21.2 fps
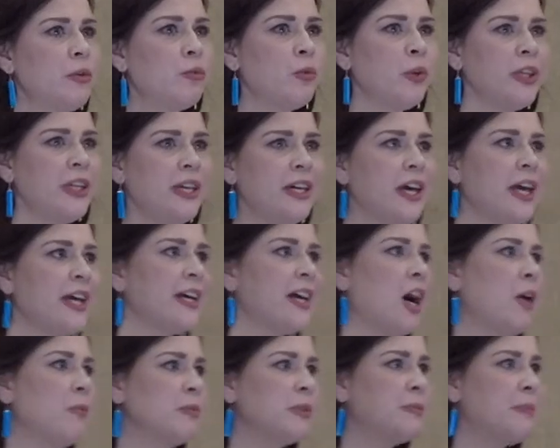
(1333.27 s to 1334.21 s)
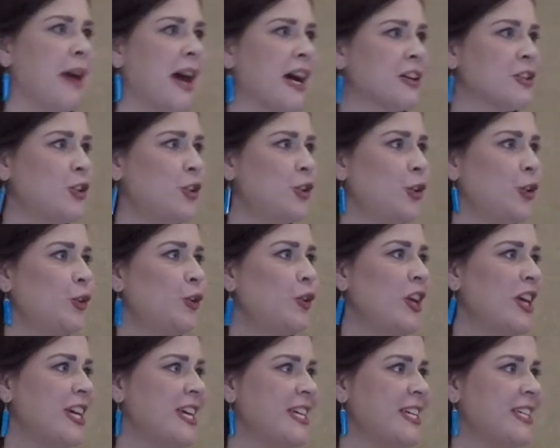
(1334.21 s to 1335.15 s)
really it comes back to
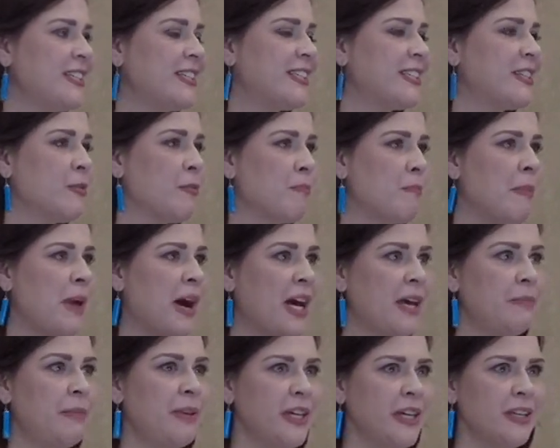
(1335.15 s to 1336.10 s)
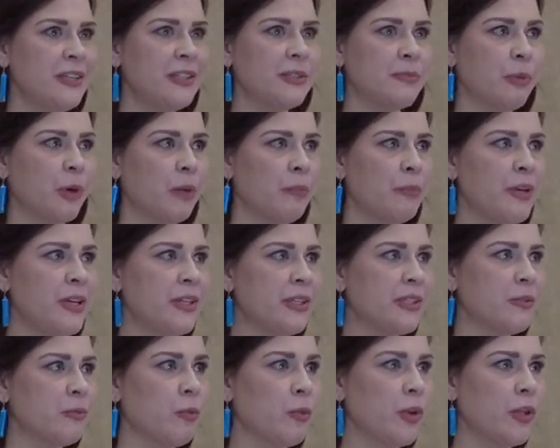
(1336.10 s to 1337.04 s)
is my biggest
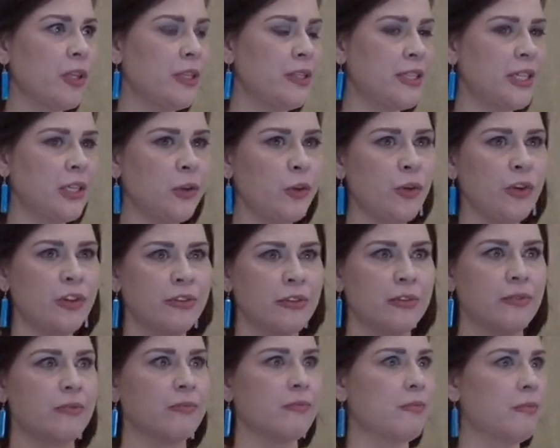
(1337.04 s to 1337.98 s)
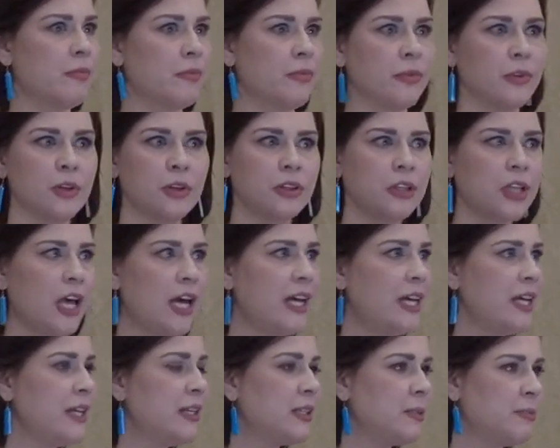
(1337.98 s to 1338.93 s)
purpose in dealing with
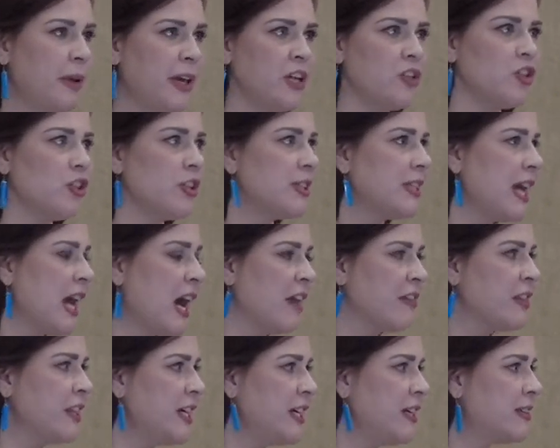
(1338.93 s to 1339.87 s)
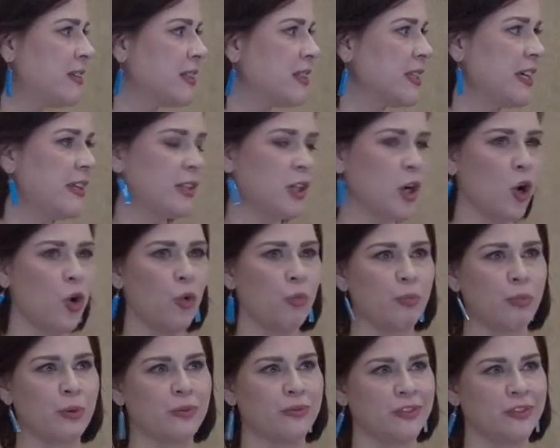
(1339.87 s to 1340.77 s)
clients, patients, athletes is hope.